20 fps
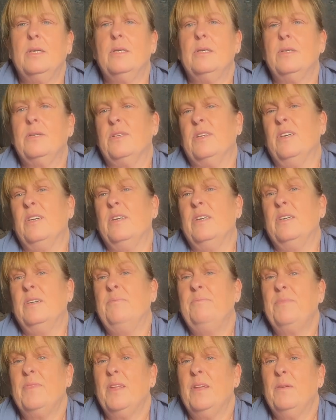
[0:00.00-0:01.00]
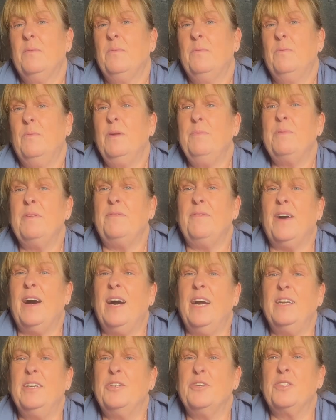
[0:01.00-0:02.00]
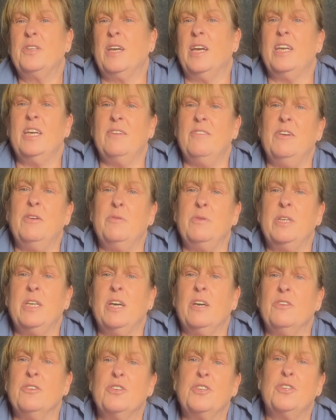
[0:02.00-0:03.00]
So we'll be fine, just get your hoodie on,